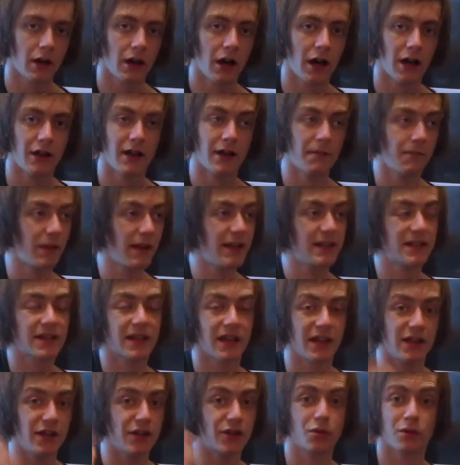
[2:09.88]
And then
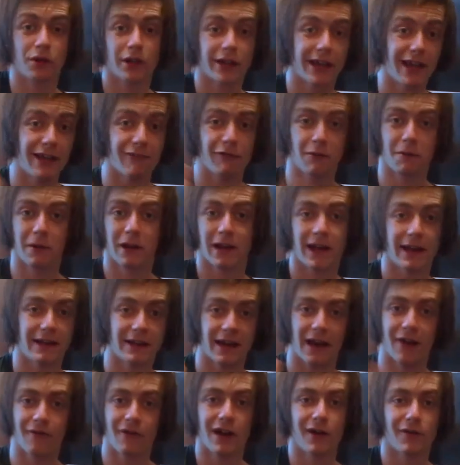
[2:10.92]
basically you just want to keep repeating
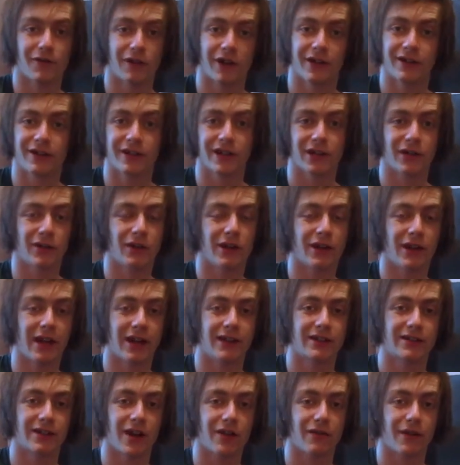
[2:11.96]
that round until the
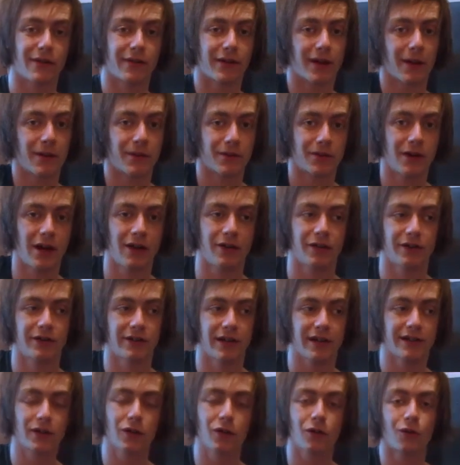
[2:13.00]
next riff comes around. You
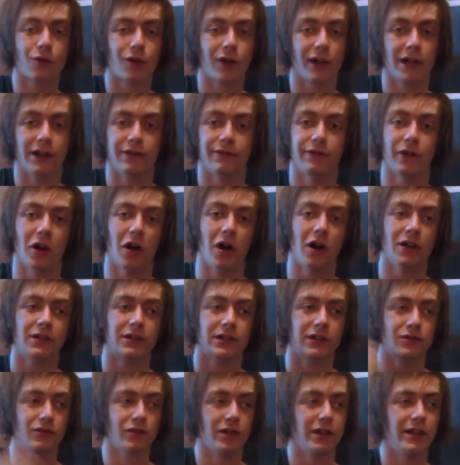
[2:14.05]
see, it's all really fast,
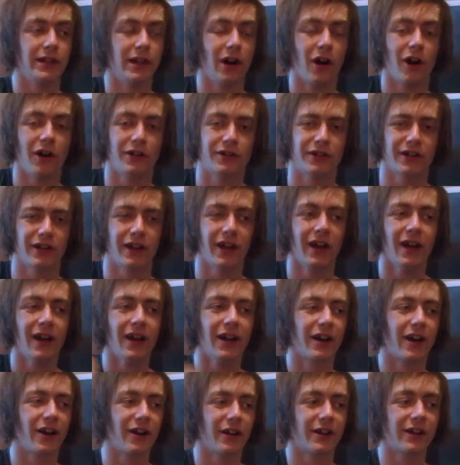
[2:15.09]
it's really hard to
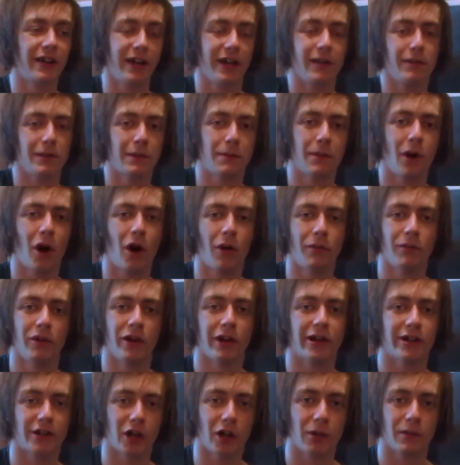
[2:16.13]
kind of keep your palm
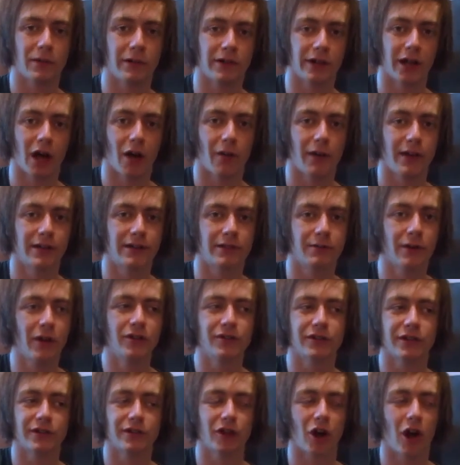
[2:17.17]
muting and open going, so
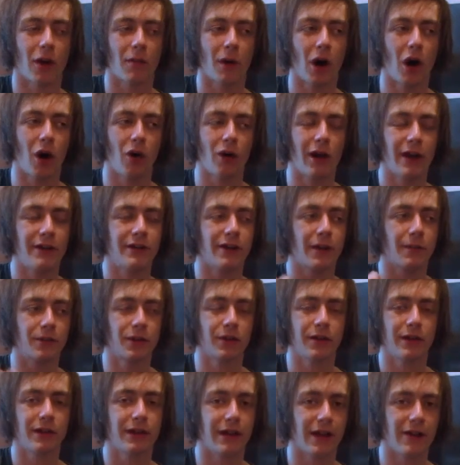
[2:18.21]
most of the time I'll end up
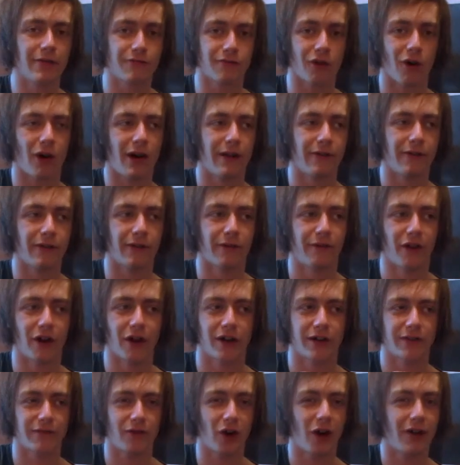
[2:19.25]
doing it right for the
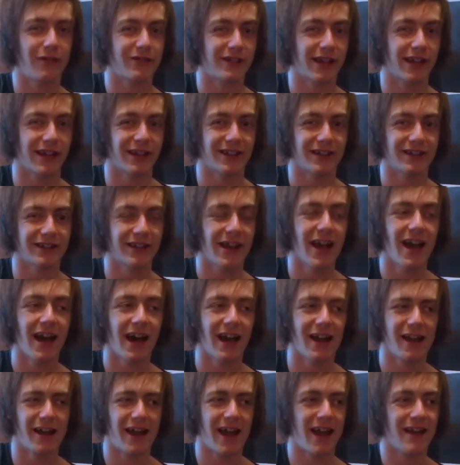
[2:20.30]
first 5 seconds
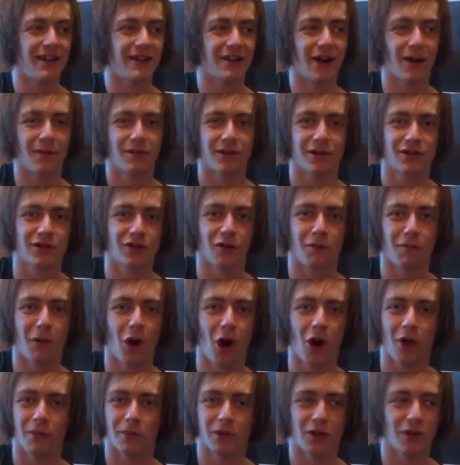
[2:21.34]
and then end up just sort of
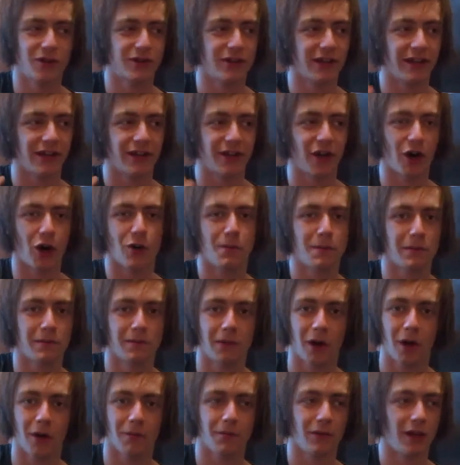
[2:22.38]
palm muting and open
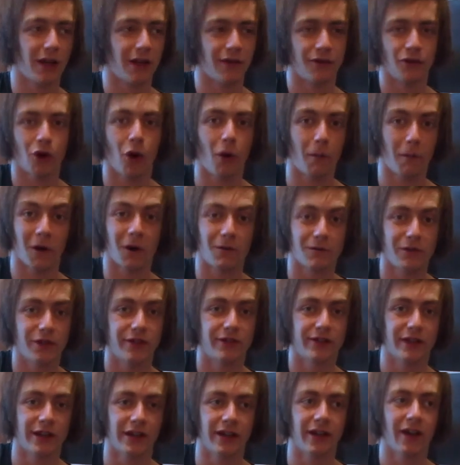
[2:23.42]
palm, not palm
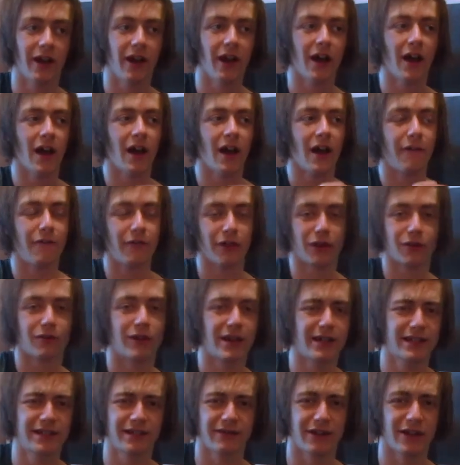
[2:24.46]
muting for the
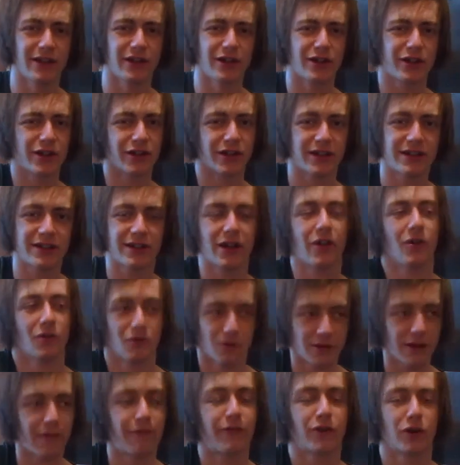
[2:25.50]
rest of it, just because it's so
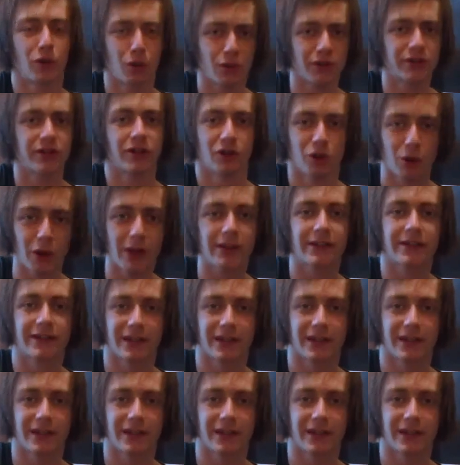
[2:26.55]
difficult and so quick to